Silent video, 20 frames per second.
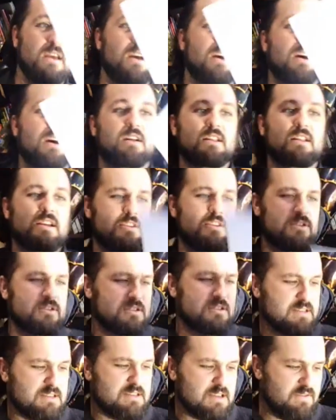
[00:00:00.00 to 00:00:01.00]
I'll let you
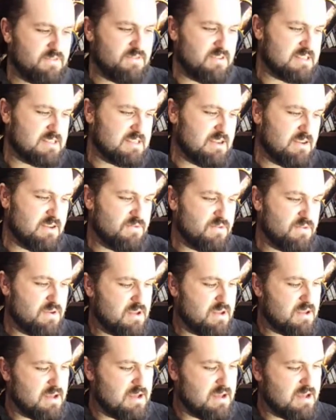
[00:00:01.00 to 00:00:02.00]
decide for yourself.
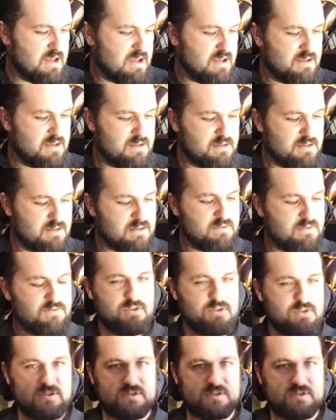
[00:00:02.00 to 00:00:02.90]
Of course,